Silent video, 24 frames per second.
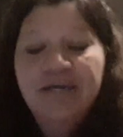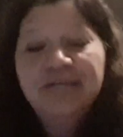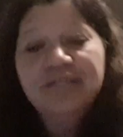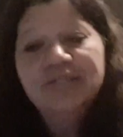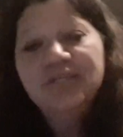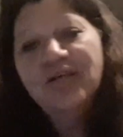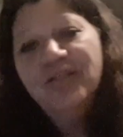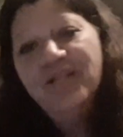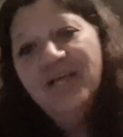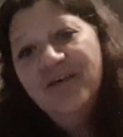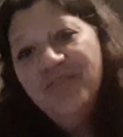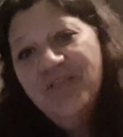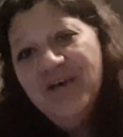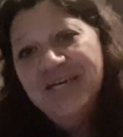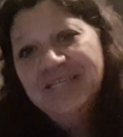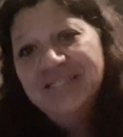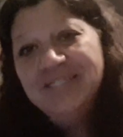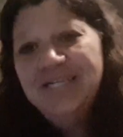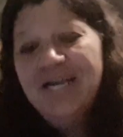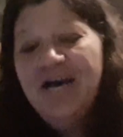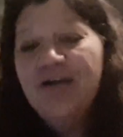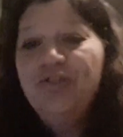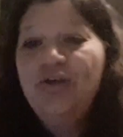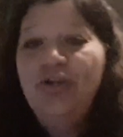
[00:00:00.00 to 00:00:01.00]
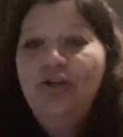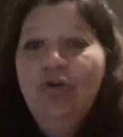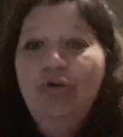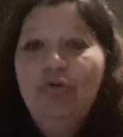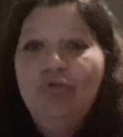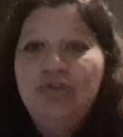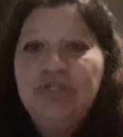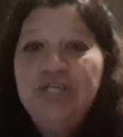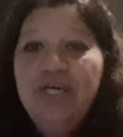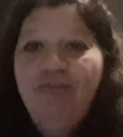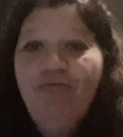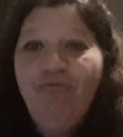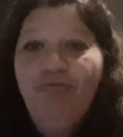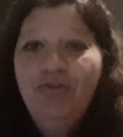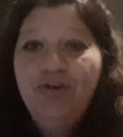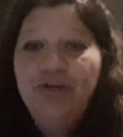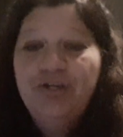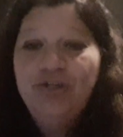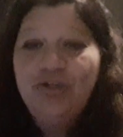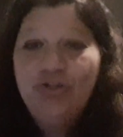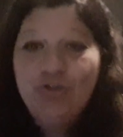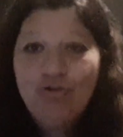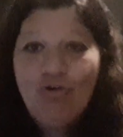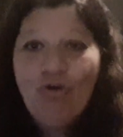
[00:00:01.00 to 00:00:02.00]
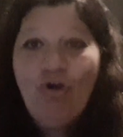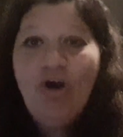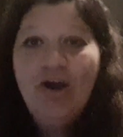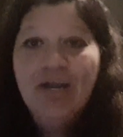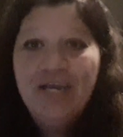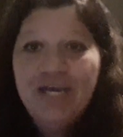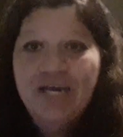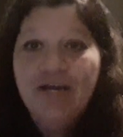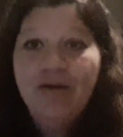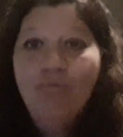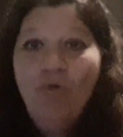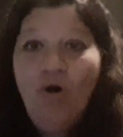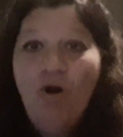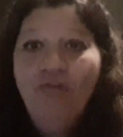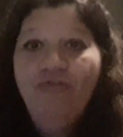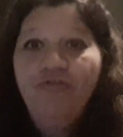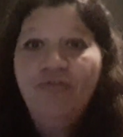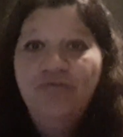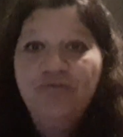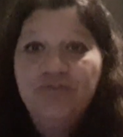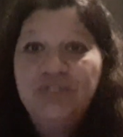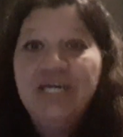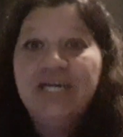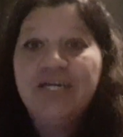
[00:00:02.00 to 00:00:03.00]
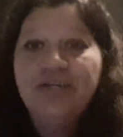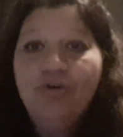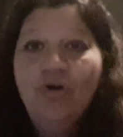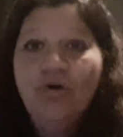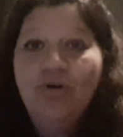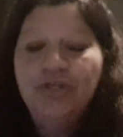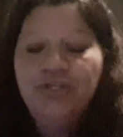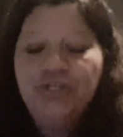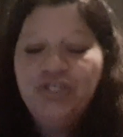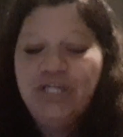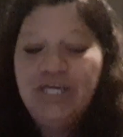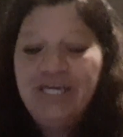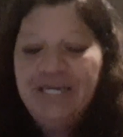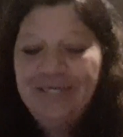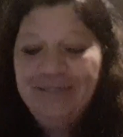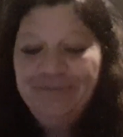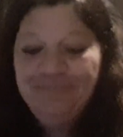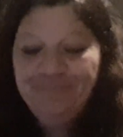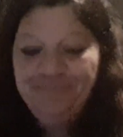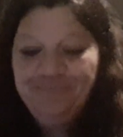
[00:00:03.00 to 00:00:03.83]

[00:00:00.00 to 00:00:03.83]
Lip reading: So there's another little tip for you to try and get them off of technology.